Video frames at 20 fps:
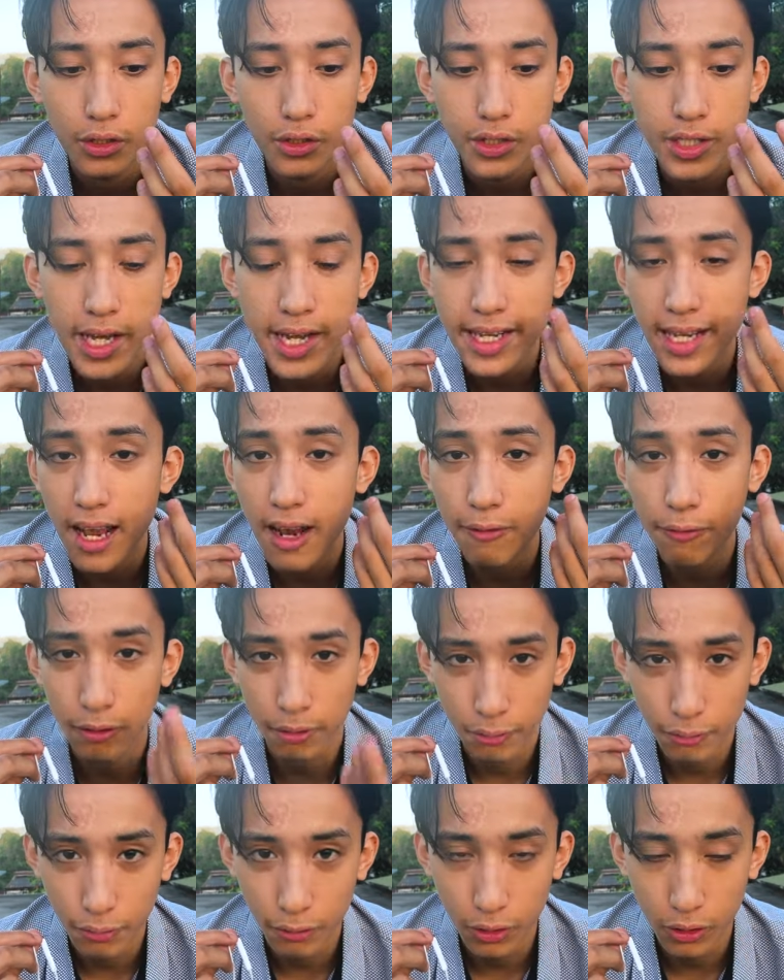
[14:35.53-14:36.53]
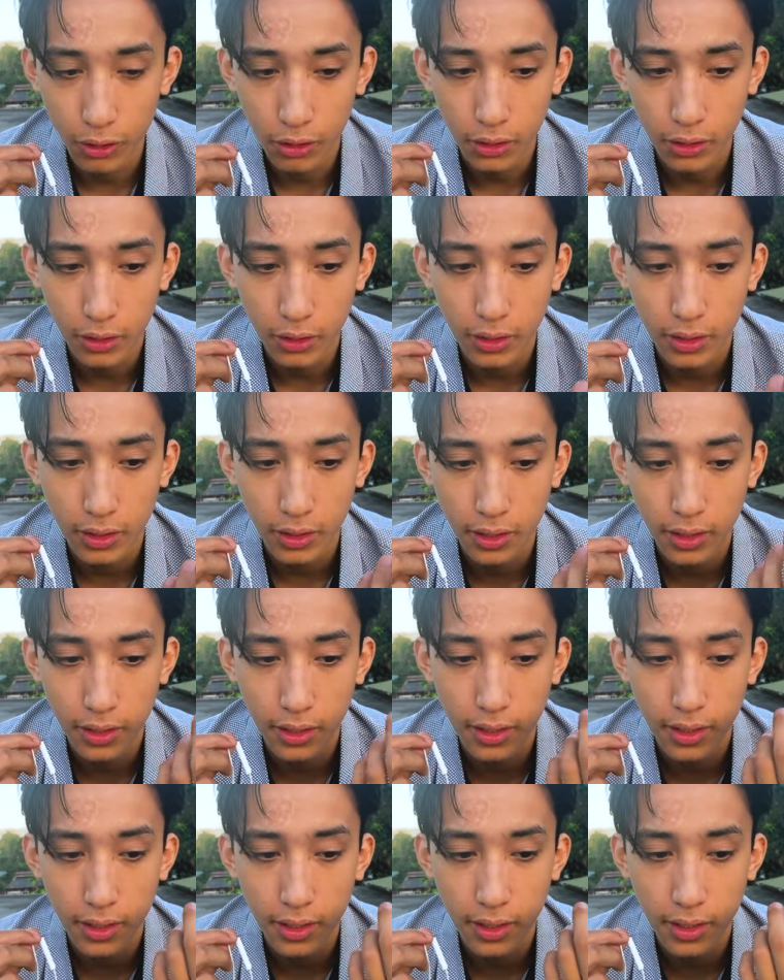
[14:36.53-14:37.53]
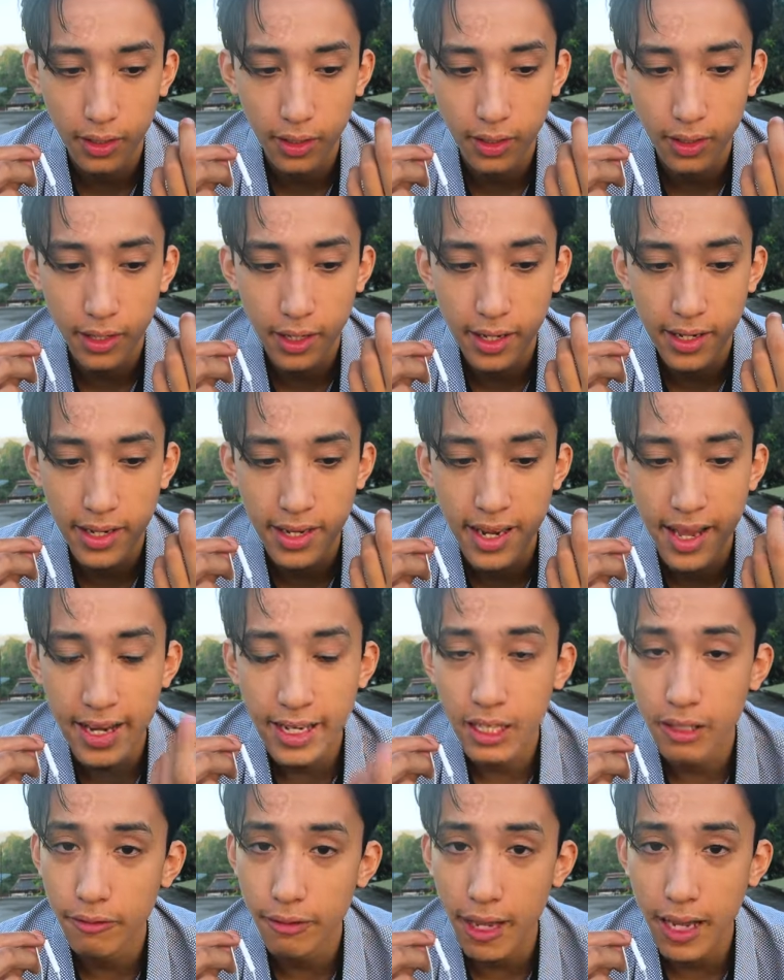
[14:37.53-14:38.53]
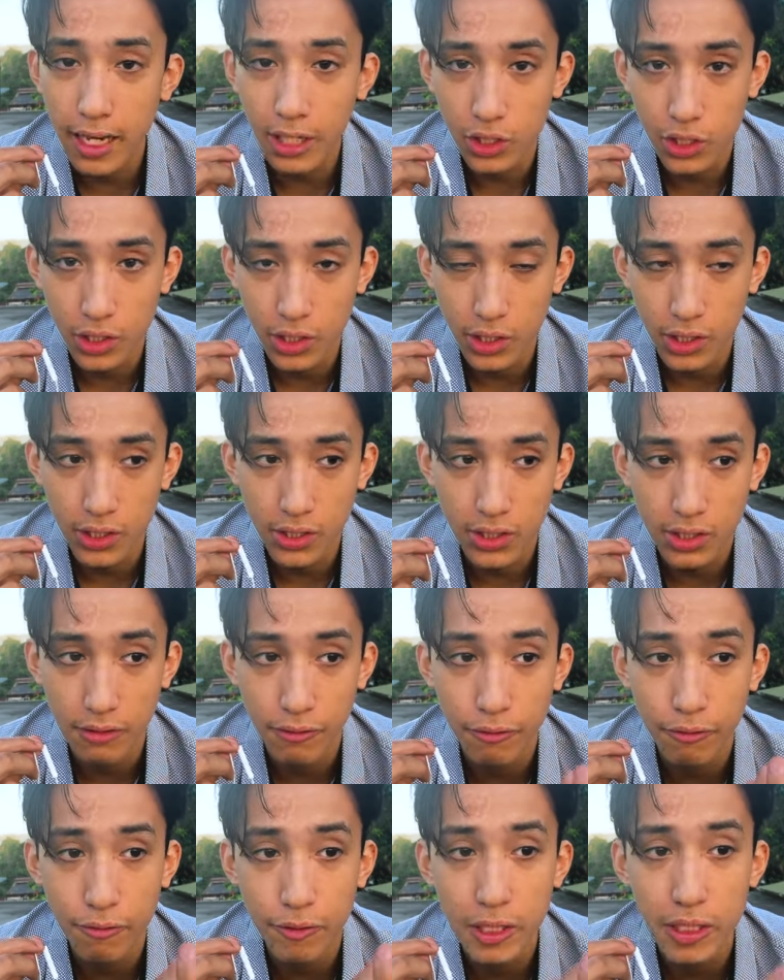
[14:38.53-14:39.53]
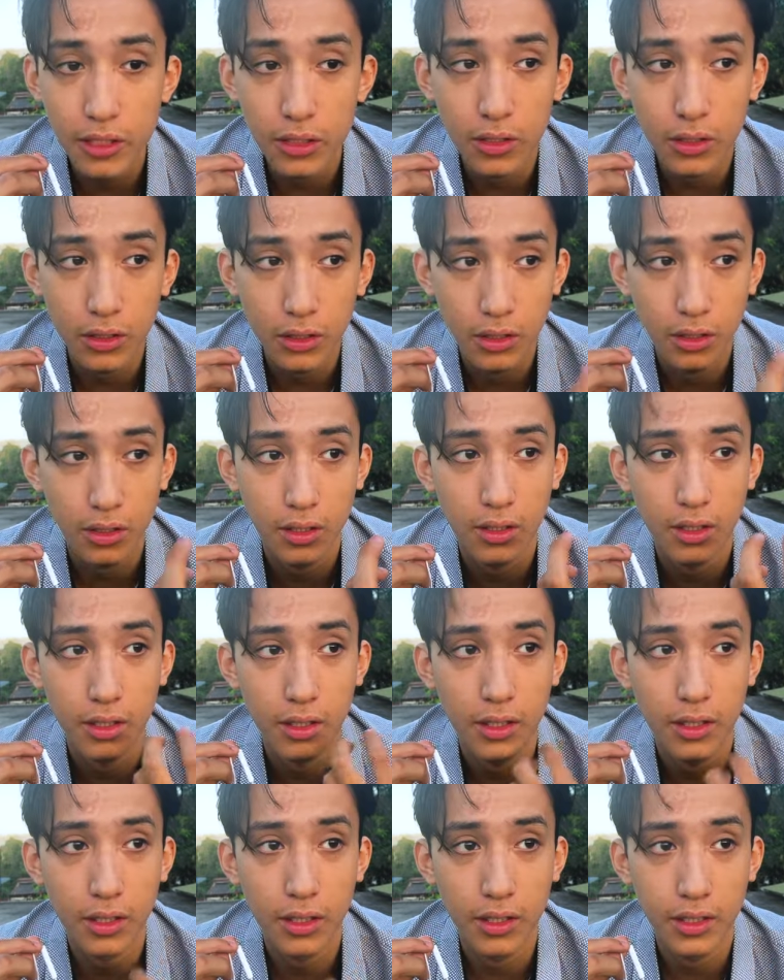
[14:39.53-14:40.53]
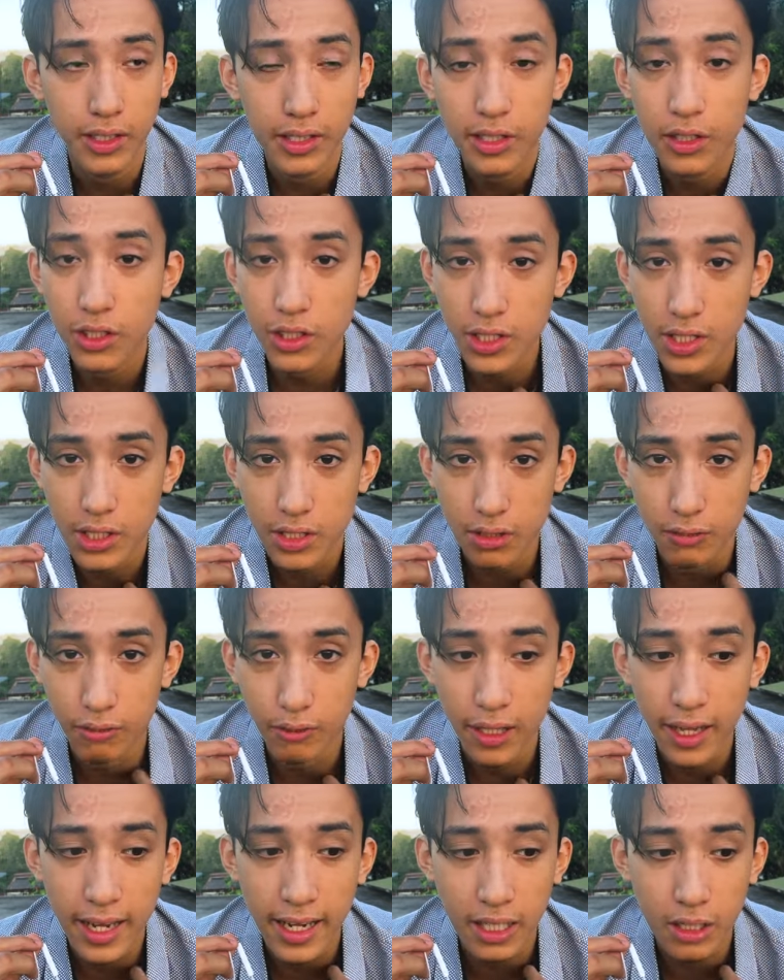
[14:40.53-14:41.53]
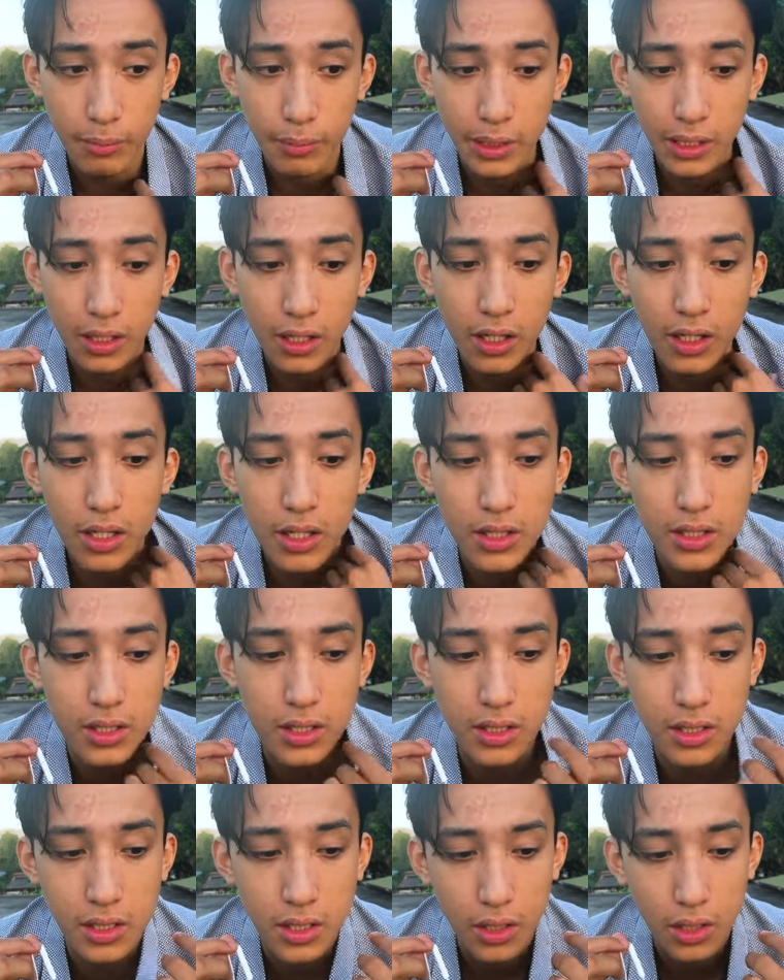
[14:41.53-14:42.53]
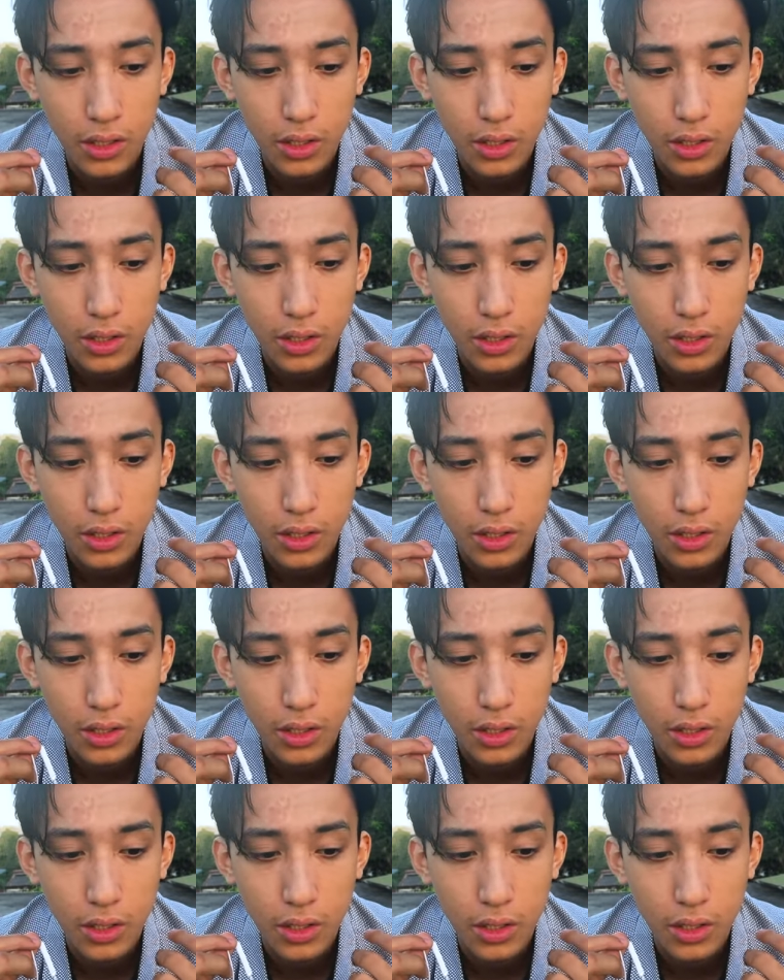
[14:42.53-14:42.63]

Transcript: take effortful and negative actions and feel an inner sense of lack because